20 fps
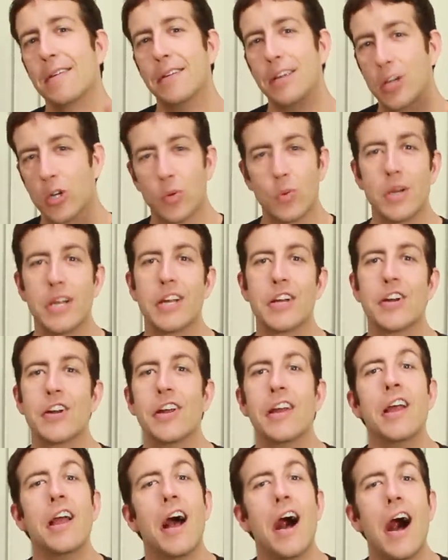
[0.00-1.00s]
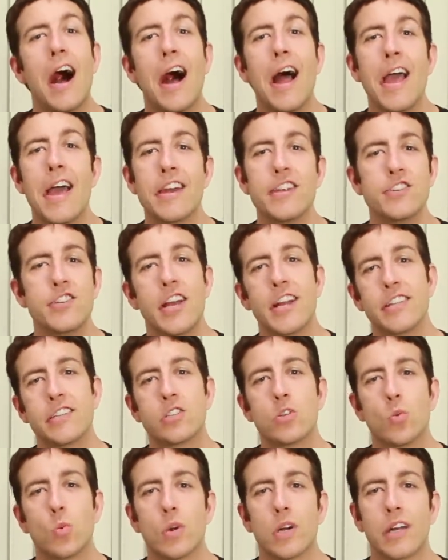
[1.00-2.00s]
career, I had a
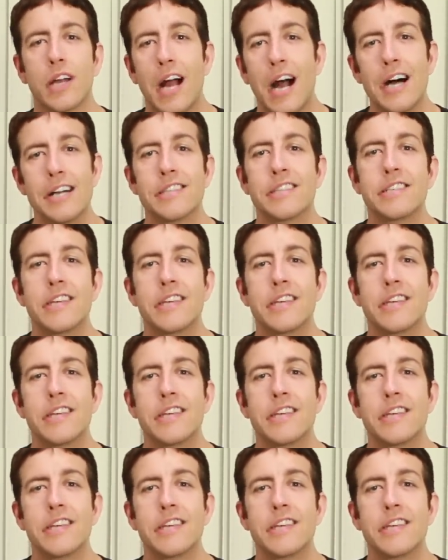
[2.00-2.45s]
chance to work on